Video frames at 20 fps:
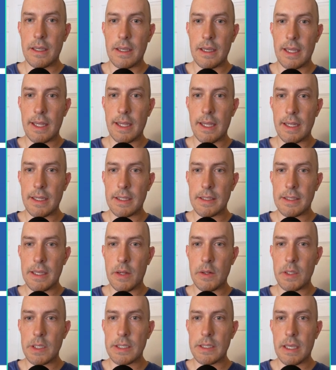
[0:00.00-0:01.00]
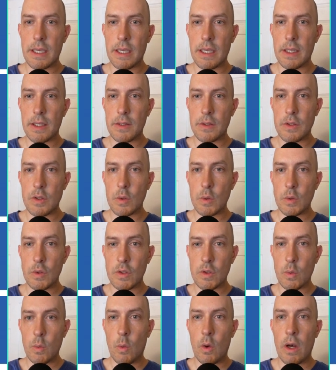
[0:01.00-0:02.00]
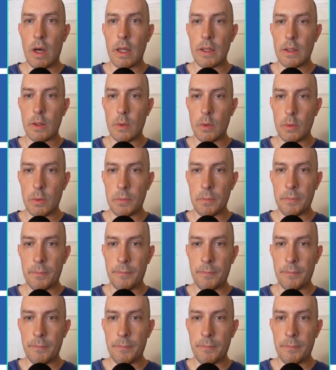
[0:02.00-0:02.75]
And that is, how do you say to swallow?